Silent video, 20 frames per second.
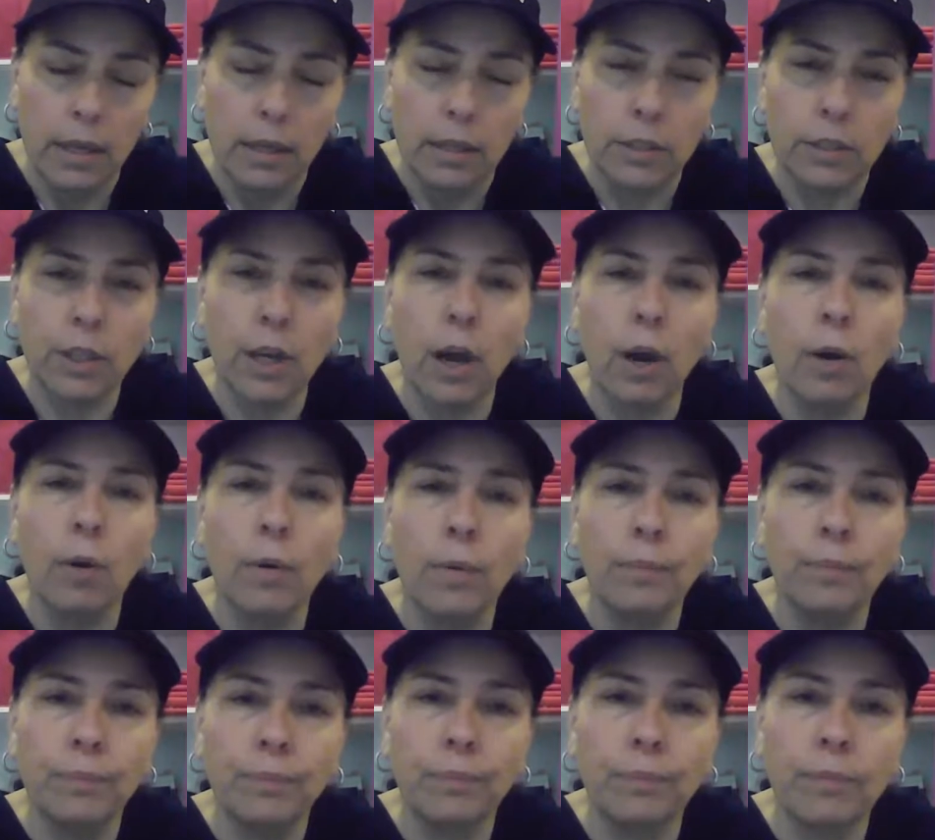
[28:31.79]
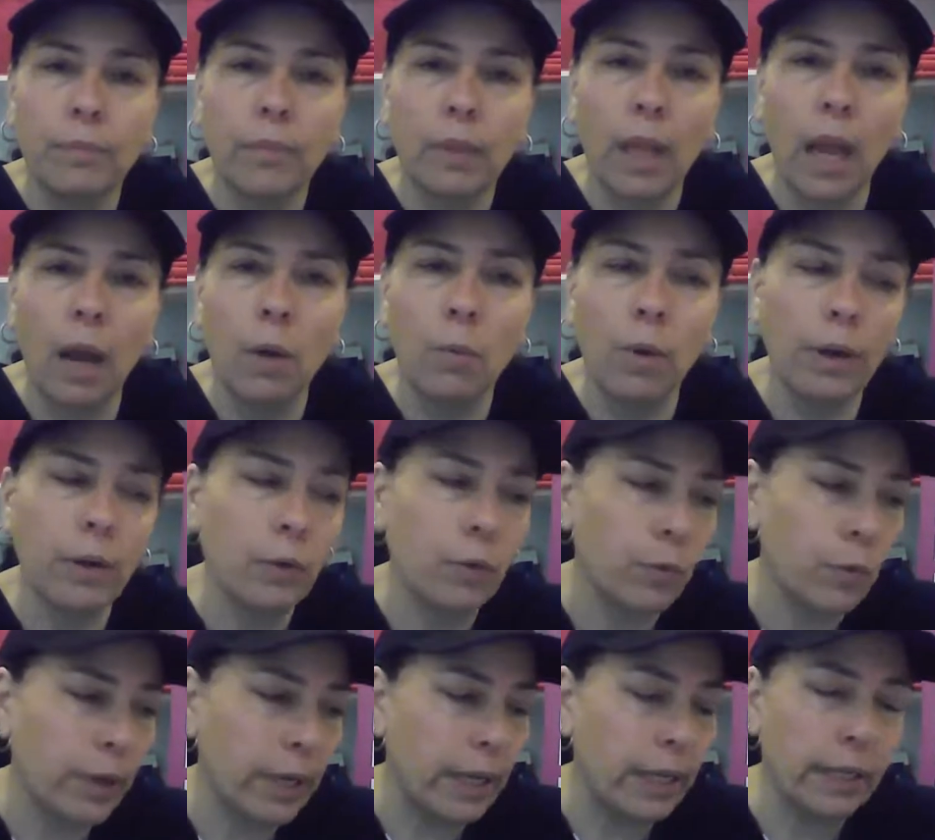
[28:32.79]
So I want to
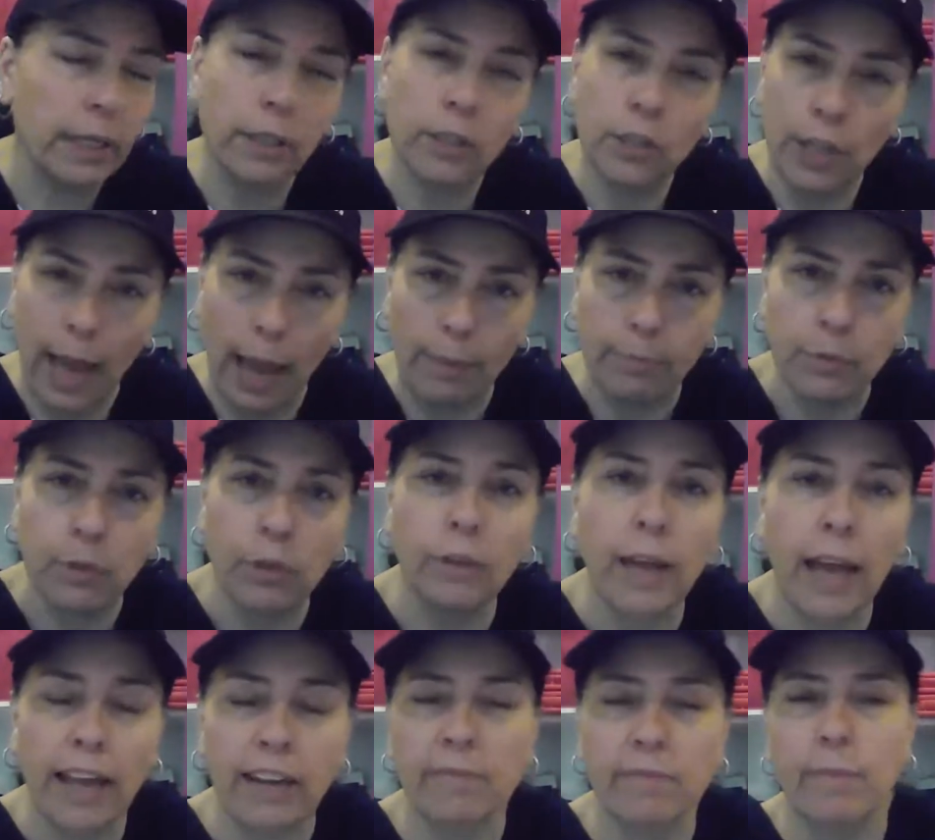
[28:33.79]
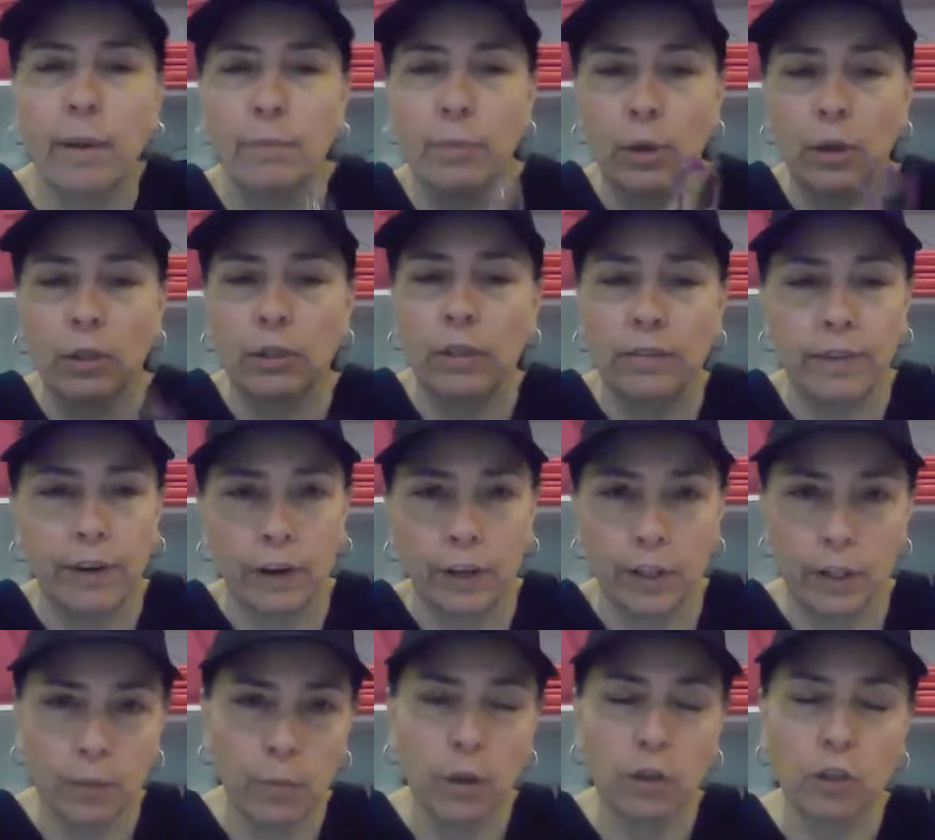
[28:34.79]
read a chapter out of my book. They're very
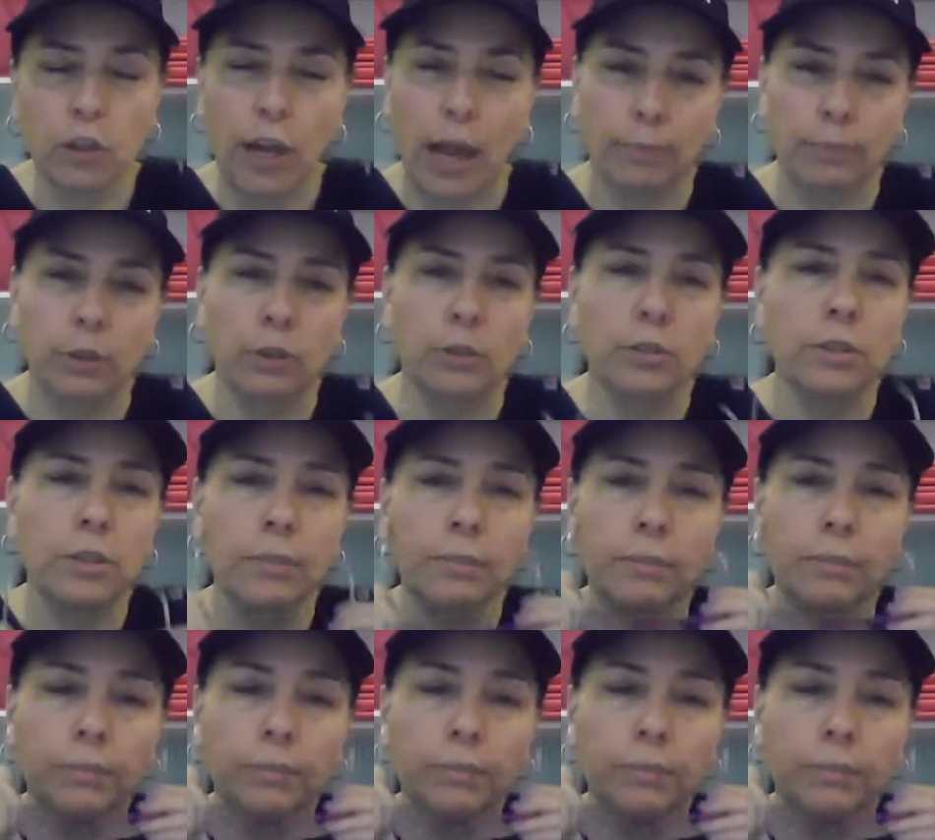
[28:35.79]
small chapters,